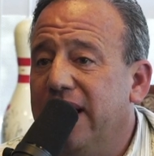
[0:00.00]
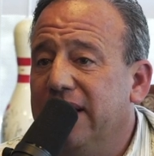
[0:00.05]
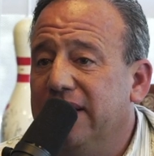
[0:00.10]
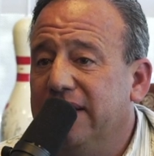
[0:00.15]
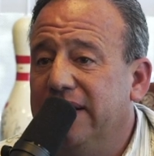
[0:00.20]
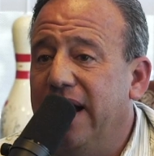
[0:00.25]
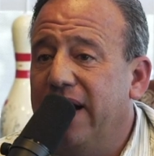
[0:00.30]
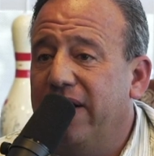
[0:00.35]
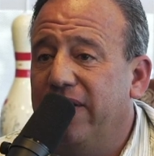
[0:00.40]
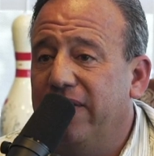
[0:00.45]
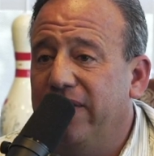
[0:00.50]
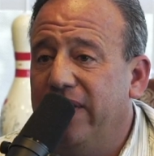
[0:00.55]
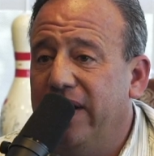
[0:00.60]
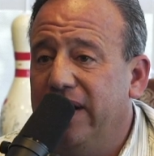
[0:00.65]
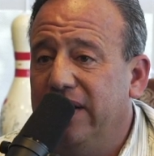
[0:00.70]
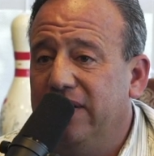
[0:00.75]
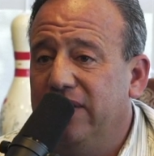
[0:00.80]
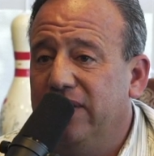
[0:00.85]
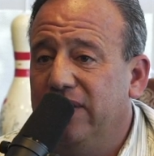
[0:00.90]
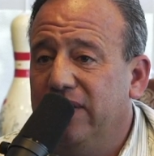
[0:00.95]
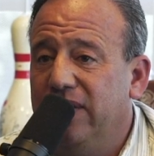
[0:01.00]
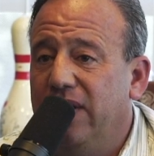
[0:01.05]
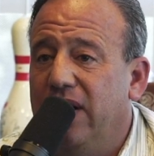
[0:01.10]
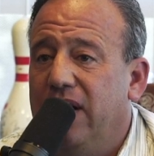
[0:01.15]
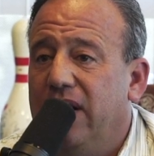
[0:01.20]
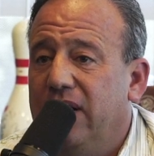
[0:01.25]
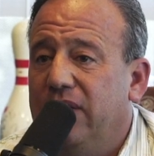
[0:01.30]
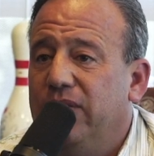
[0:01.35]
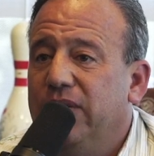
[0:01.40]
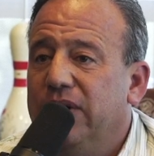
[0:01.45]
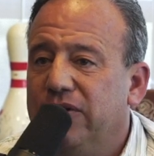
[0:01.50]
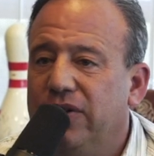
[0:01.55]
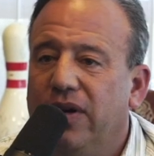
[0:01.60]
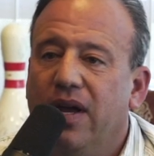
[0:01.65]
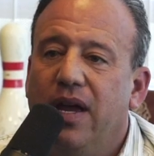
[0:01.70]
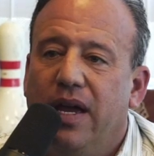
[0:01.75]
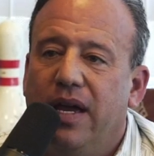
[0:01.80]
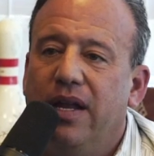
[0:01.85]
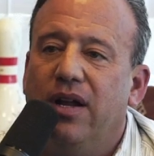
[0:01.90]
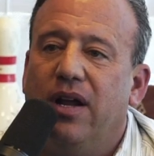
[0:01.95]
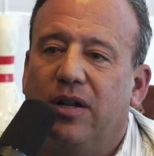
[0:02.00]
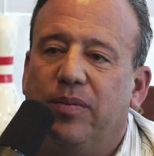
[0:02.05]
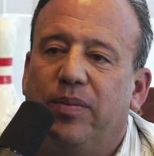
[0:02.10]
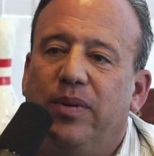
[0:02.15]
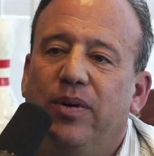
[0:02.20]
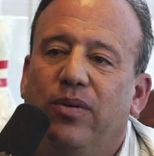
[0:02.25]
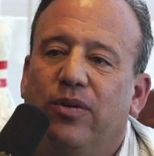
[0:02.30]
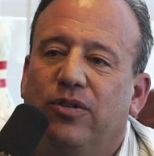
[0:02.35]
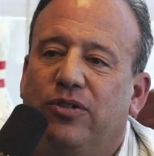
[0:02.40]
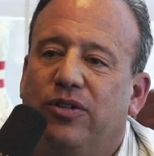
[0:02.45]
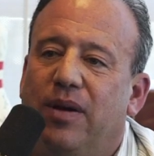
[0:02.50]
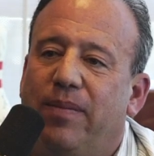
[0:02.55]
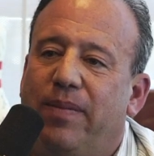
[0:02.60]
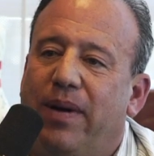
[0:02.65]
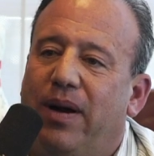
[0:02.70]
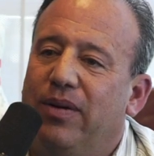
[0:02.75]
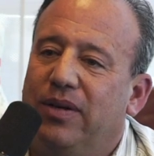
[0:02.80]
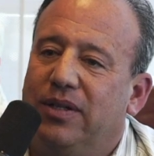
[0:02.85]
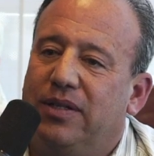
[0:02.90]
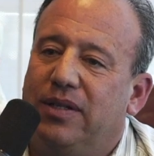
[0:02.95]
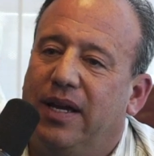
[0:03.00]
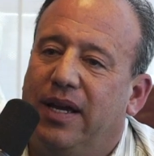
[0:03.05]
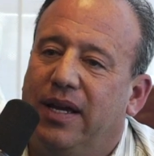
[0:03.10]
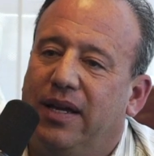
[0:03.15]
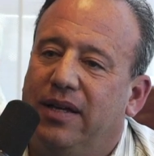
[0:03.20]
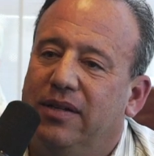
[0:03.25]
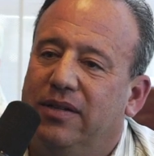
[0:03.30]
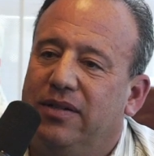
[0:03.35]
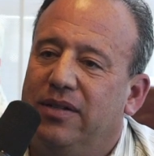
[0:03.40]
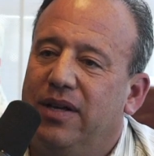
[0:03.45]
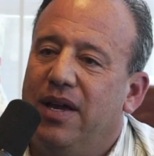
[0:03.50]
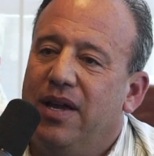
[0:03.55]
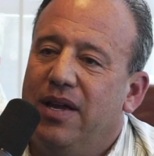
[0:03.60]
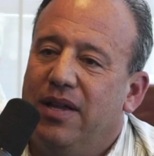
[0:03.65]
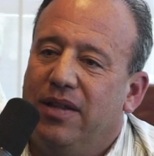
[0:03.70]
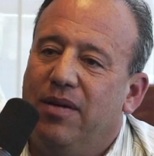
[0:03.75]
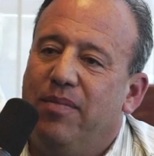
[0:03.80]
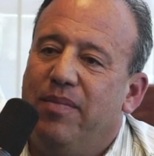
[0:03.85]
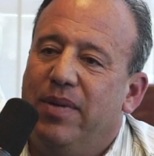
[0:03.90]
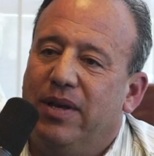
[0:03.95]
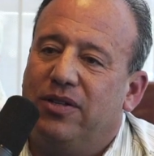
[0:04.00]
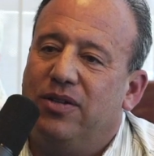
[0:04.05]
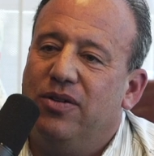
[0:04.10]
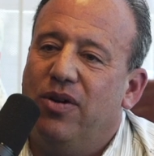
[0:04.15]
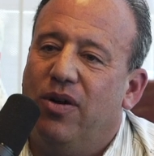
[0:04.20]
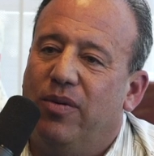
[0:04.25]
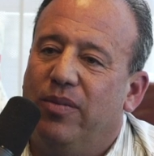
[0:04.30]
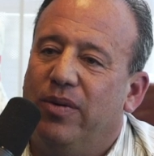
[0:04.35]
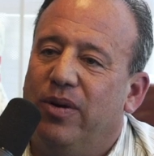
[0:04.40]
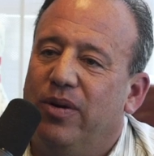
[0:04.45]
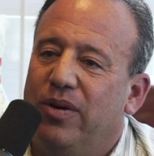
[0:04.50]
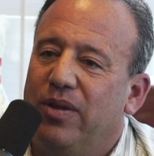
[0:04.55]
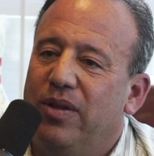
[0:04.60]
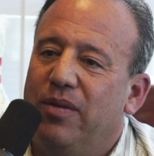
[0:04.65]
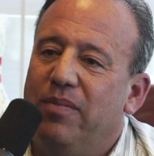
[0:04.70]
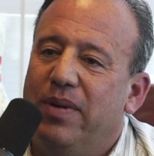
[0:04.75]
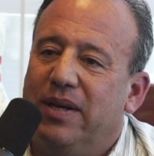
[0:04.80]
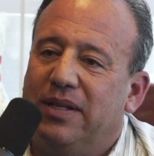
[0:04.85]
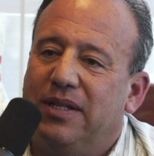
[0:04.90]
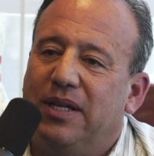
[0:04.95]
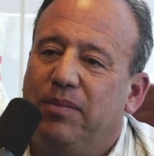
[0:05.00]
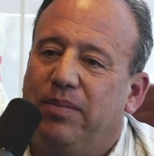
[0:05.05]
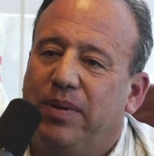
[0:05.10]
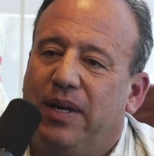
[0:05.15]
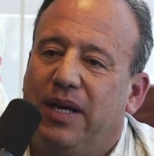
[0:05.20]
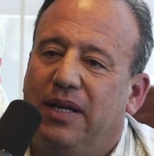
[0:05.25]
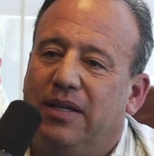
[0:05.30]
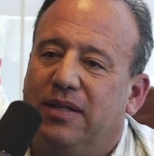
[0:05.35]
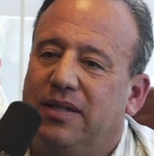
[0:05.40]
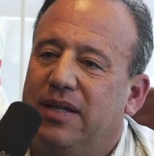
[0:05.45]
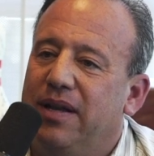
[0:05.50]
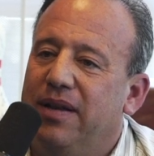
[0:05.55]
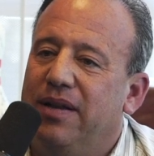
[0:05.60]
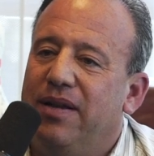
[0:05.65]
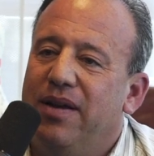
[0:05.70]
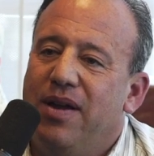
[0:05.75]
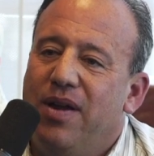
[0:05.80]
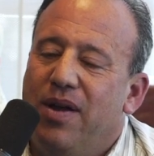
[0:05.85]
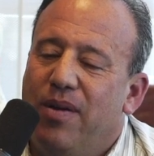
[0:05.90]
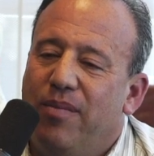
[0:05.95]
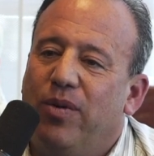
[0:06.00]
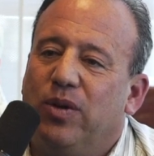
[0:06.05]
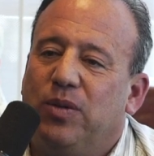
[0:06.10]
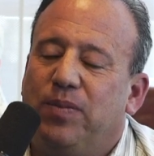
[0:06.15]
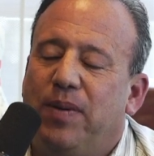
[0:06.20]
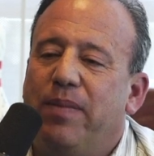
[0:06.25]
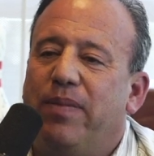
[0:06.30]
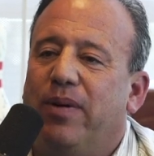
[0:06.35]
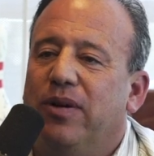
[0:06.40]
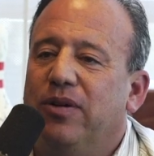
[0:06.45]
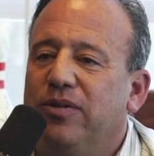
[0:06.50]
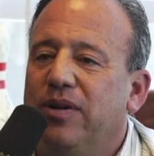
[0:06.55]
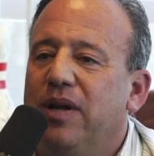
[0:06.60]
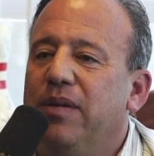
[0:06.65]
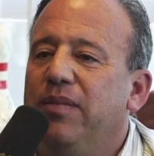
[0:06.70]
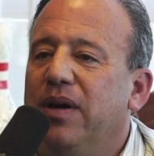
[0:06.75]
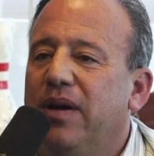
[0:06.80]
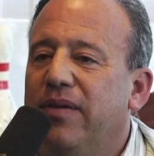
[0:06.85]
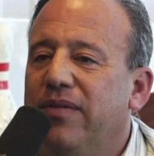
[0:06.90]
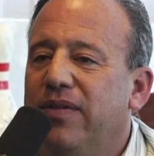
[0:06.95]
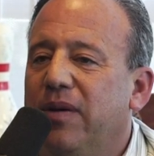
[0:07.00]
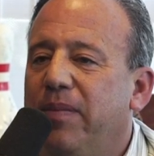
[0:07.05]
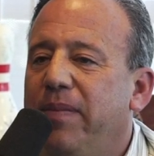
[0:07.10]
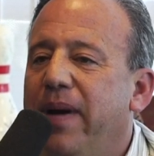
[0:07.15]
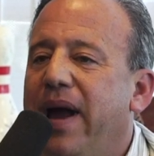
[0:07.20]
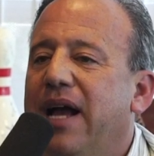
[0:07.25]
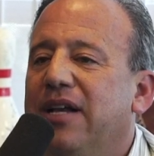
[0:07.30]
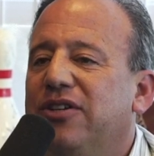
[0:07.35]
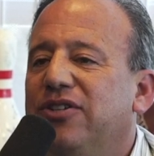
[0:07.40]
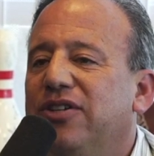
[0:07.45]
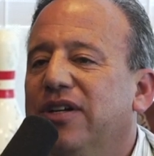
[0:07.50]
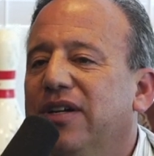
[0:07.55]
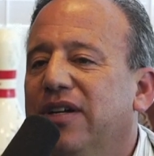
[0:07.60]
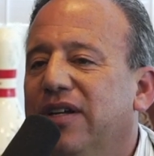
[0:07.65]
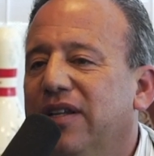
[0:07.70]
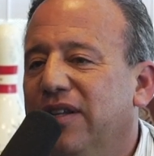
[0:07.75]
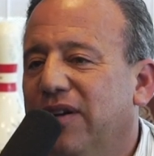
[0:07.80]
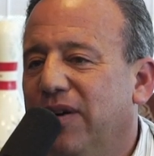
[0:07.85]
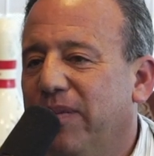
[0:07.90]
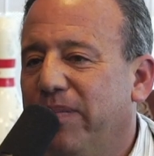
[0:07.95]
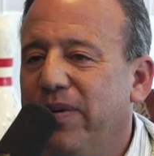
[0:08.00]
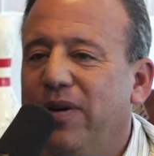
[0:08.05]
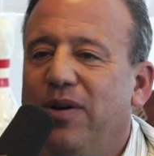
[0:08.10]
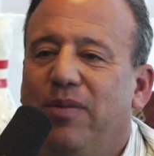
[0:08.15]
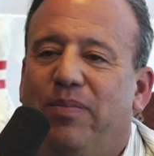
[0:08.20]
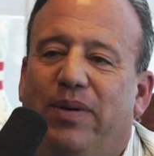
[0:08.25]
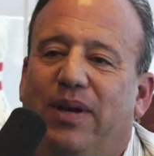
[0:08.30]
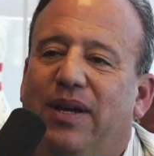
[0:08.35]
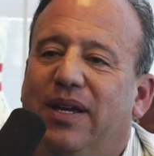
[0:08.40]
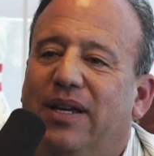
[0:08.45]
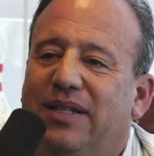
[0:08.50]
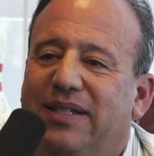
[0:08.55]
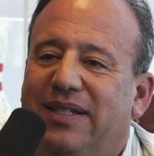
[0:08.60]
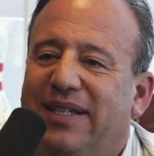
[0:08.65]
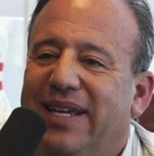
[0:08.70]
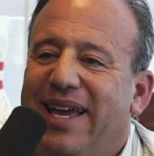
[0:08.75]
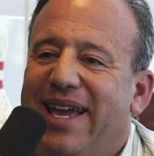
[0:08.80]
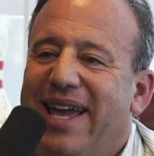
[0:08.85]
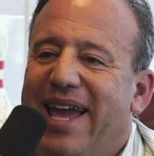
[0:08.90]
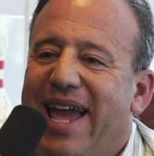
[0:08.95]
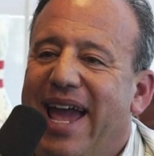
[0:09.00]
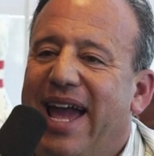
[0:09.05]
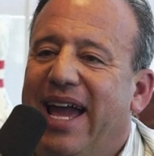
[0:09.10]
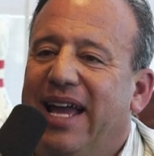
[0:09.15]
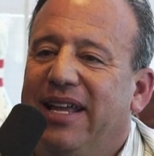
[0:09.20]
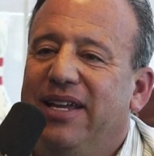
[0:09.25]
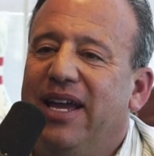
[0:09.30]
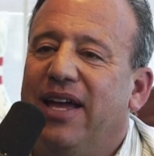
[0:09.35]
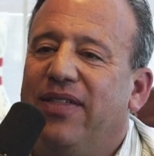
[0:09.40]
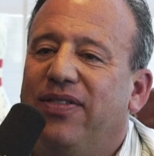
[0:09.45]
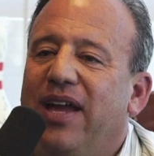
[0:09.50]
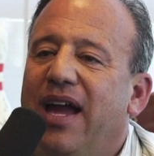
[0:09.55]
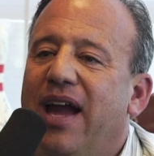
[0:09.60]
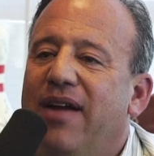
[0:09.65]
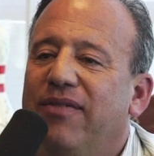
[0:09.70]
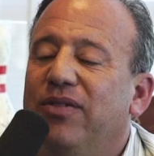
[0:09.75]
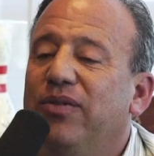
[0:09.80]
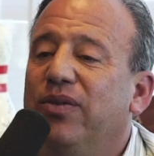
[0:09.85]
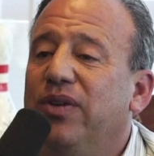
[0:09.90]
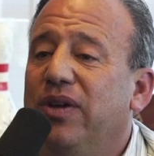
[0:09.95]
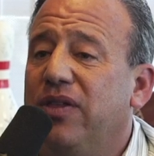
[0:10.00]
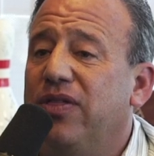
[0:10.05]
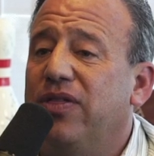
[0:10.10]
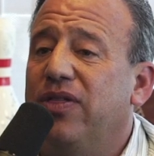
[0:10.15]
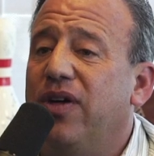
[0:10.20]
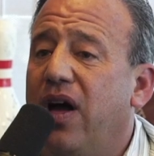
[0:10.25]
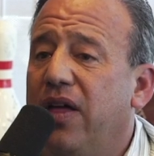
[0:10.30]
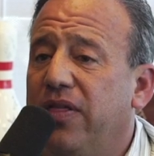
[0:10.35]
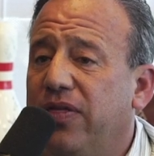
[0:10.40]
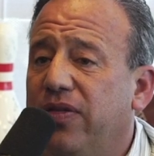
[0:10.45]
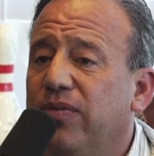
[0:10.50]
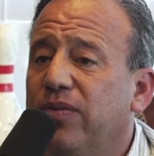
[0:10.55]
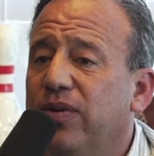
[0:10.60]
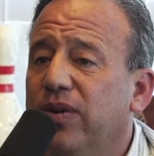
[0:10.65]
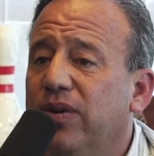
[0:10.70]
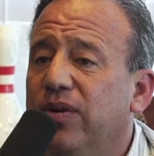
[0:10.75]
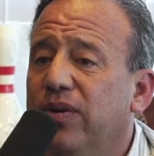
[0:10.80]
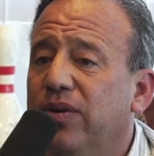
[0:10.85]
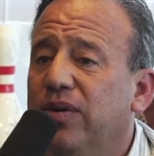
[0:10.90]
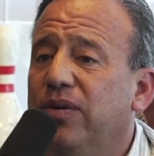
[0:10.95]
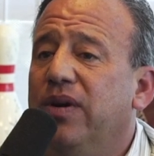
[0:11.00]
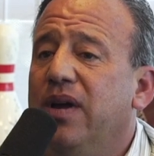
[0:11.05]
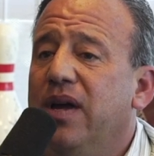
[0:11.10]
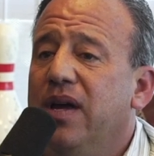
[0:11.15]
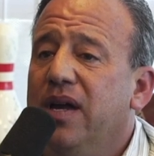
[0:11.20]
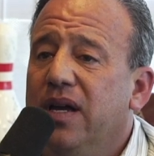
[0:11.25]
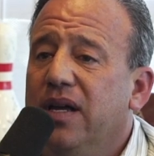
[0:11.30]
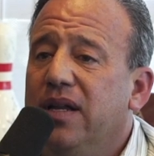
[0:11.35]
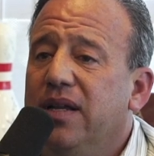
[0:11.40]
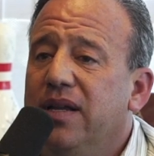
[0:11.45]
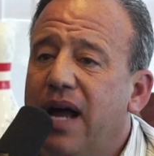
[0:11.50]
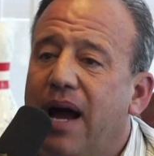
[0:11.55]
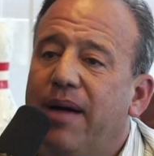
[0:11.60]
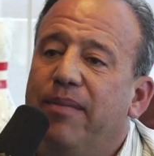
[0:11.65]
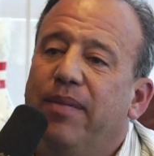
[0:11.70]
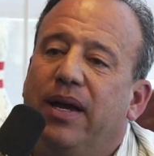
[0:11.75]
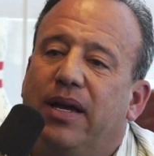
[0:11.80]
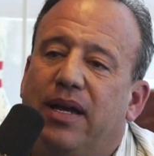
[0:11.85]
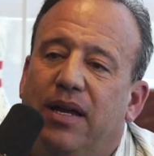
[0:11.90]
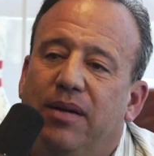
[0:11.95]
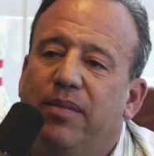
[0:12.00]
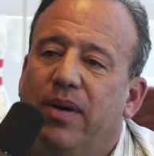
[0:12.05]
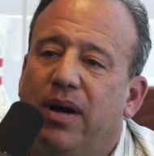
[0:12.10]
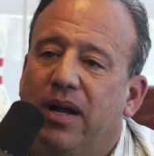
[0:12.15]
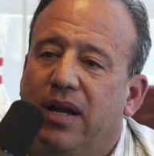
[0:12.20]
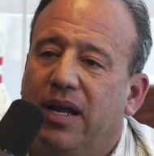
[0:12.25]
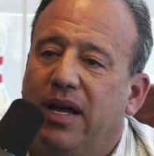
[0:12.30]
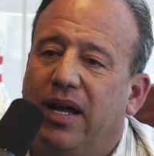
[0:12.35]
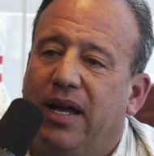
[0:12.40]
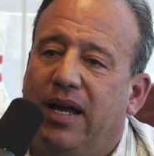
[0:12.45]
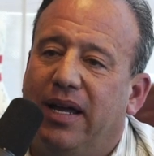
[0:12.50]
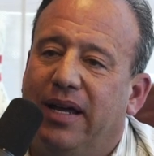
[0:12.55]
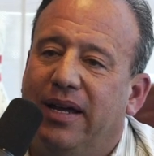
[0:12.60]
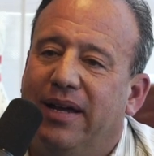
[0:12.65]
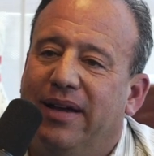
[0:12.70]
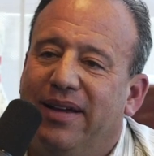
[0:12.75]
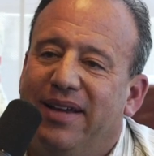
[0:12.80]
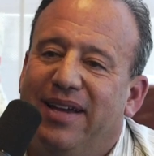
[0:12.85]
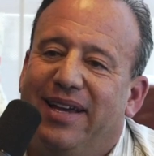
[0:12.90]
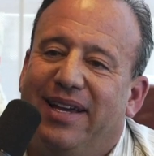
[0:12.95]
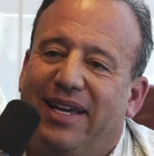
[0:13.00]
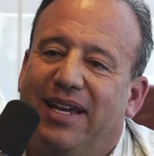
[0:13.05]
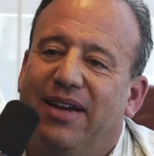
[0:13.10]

a mm-hmm. lot of sacrifice, uh, which in entrepreneurship, I always say is the misnomer or the missing piece that most people are dreaming of their passion, their purpose, and yet they haven't really thought through not making money mm-hmm.